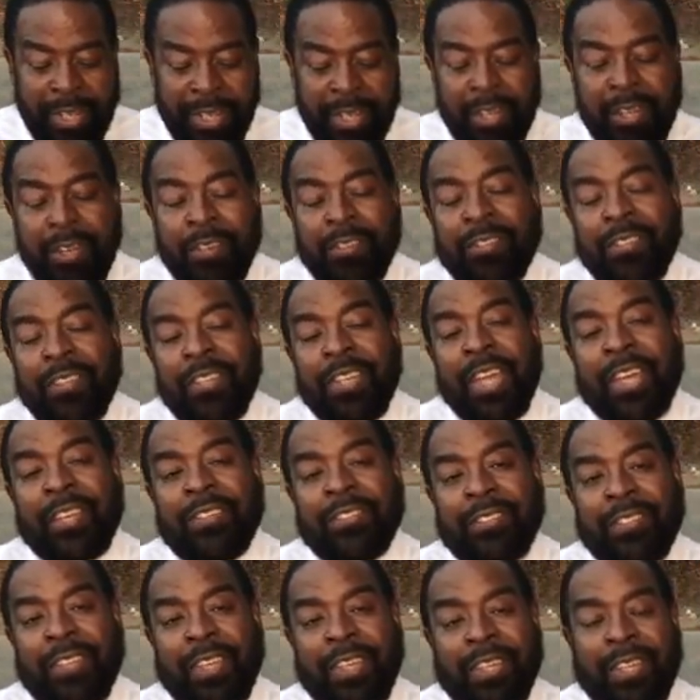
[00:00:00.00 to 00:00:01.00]
Here's the
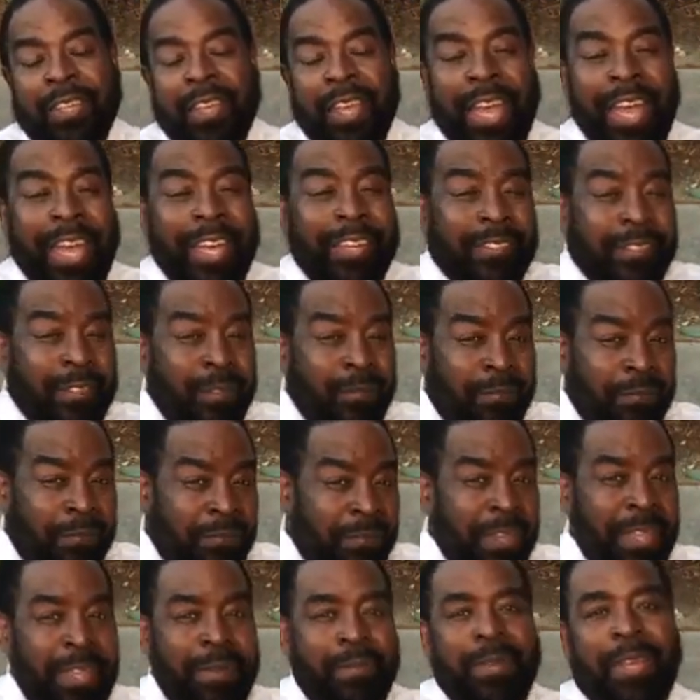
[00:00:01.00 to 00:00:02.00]
next thing. As a
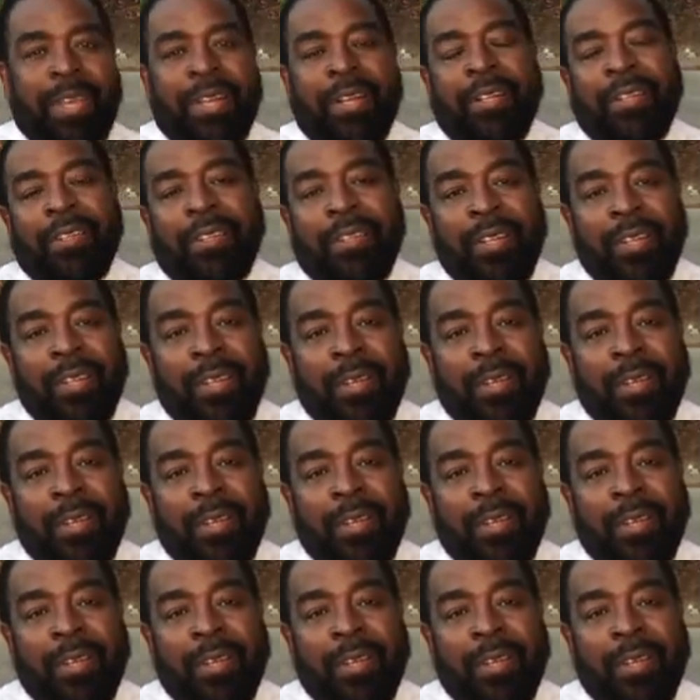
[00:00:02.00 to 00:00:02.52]
female,